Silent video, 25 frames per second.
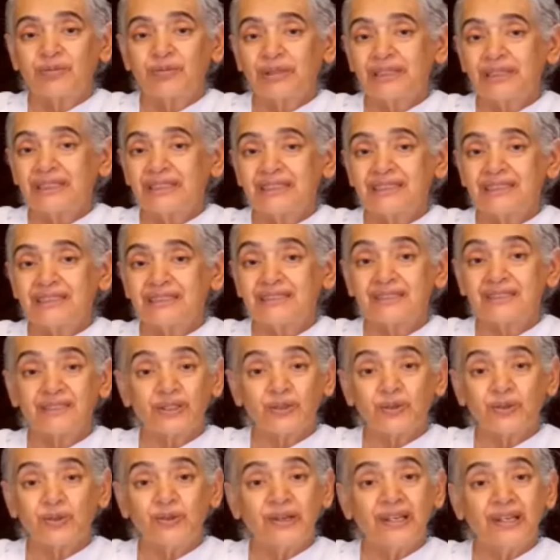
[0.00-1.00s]
but
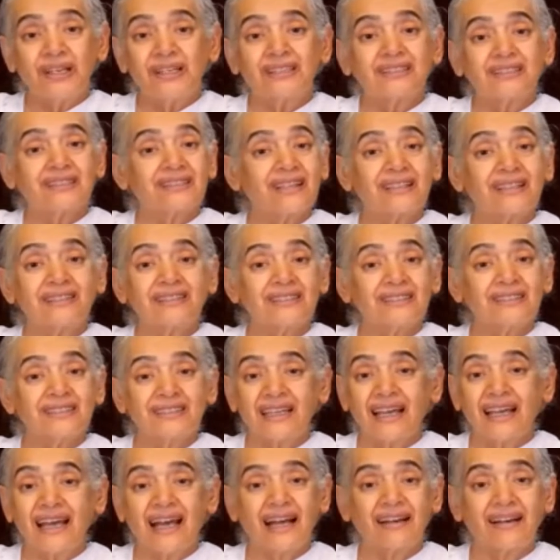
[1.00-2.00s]
soul
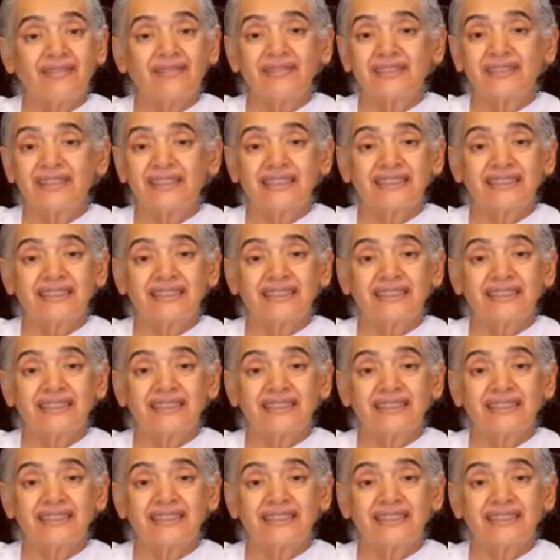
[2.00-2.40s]
doesn't have